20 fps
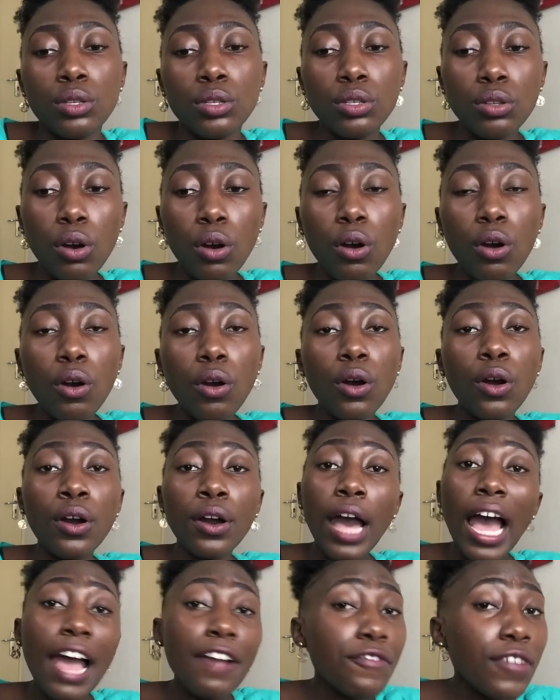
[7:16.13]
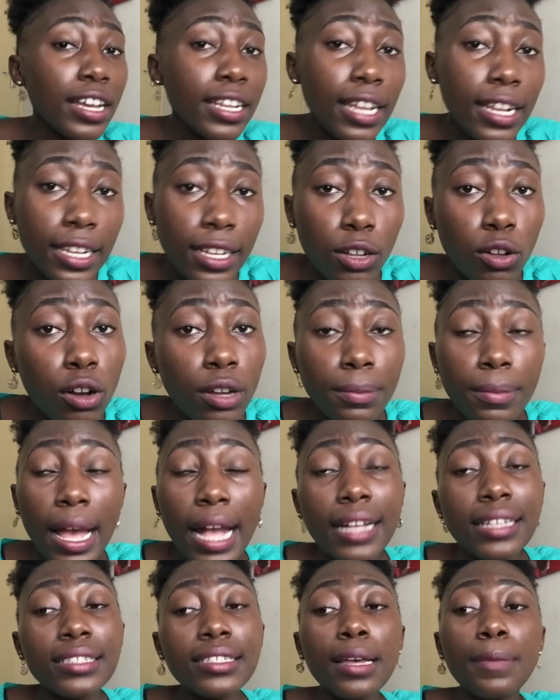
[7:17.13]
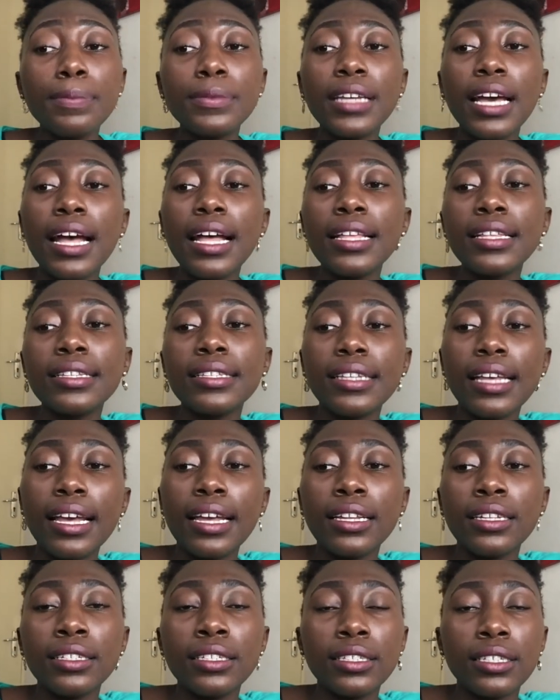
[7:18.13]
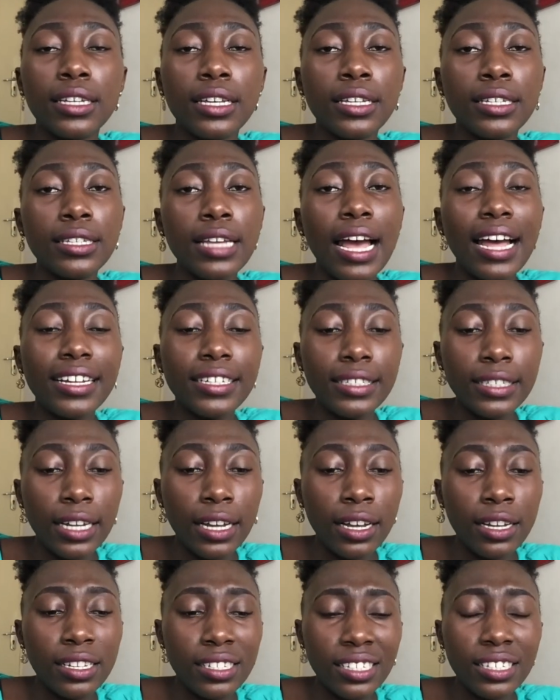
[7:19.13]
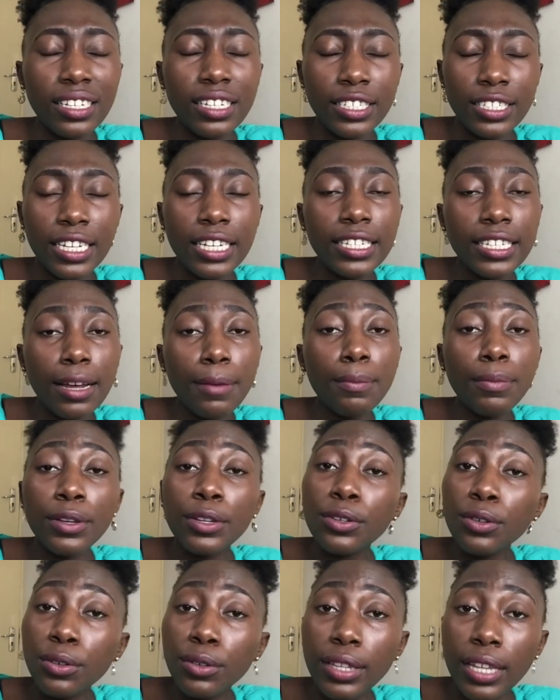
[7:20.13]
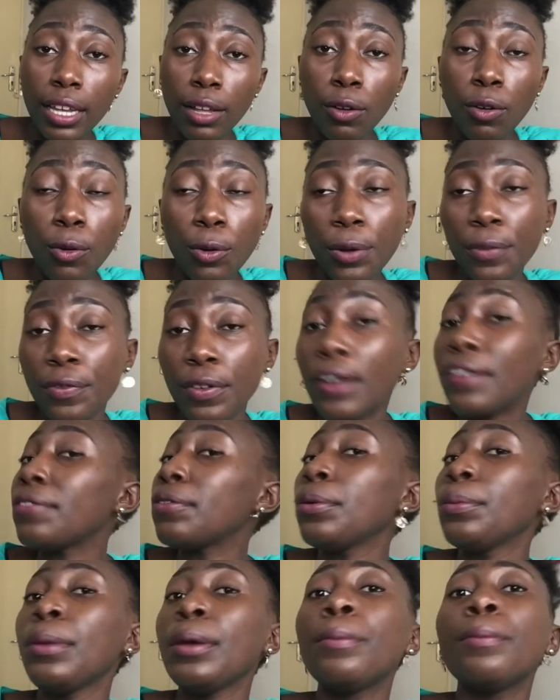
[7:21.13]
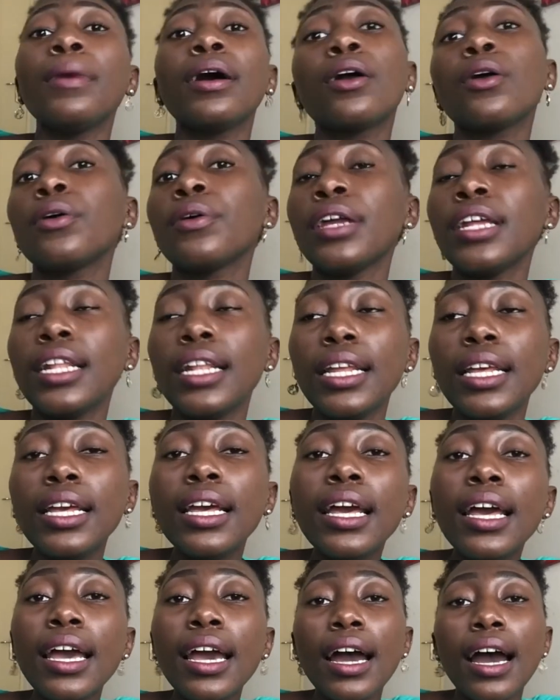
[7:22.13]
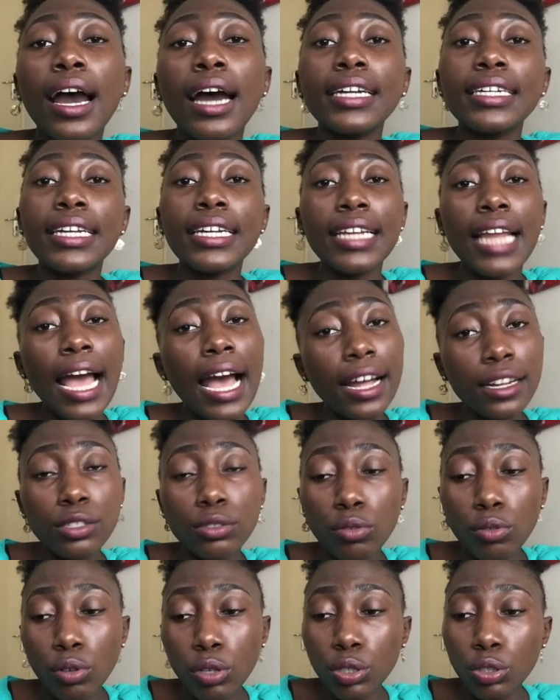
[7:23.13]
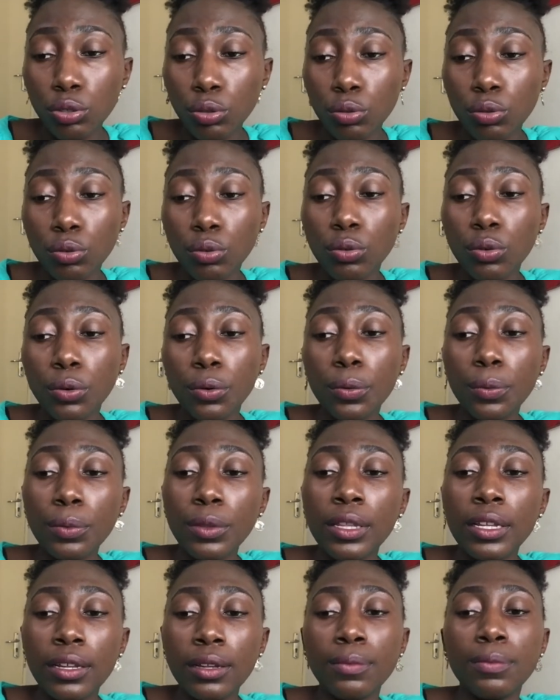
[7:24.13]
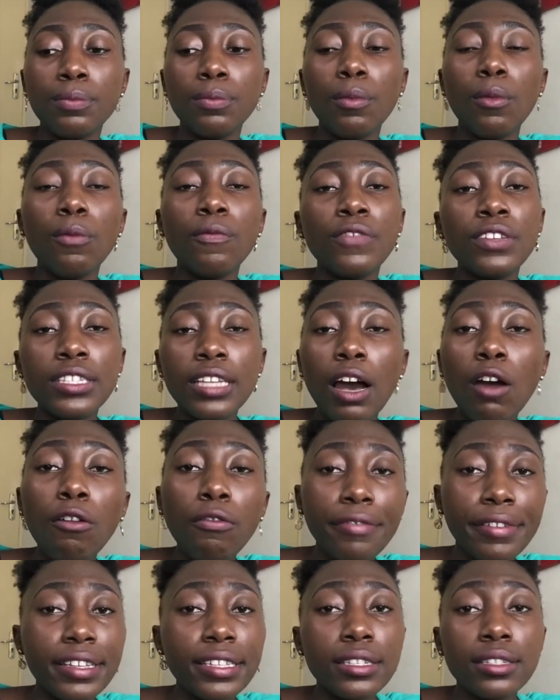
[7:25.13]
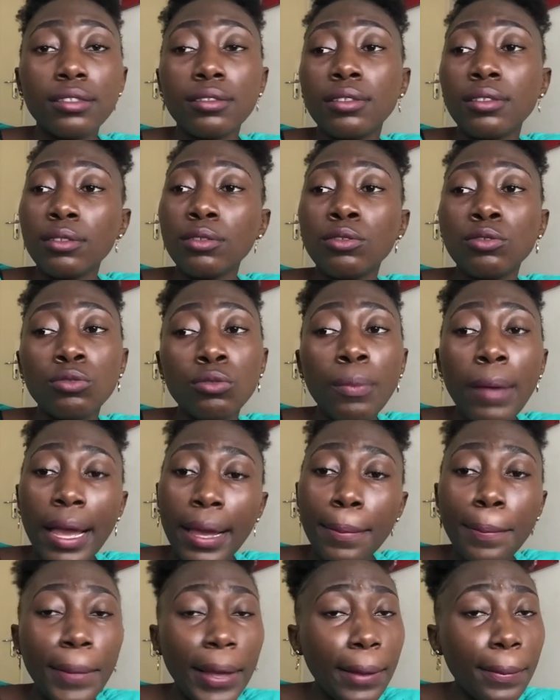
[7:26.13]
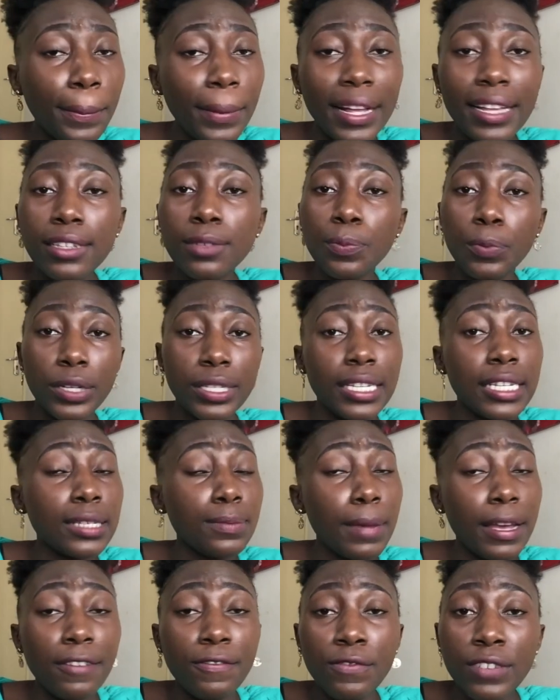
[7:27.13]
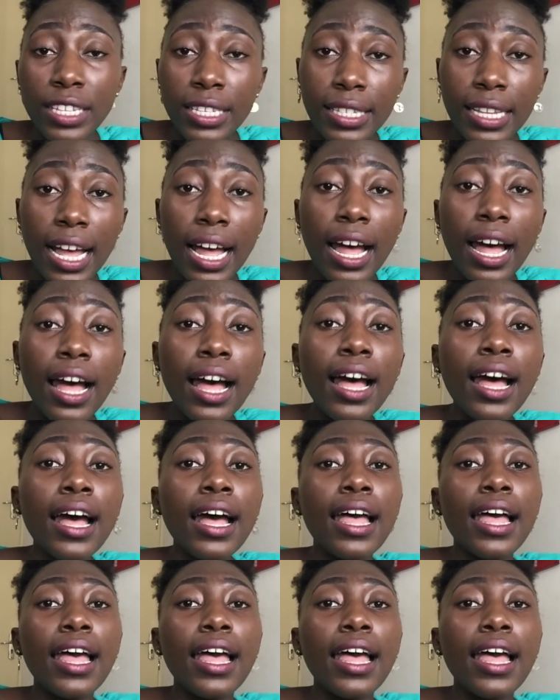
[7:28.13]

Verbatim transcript: So I finally got my acceptance and it had, uh, is it a JW they call if I remember correctly. And then I had to go to the visa office, do my papers, process my visa.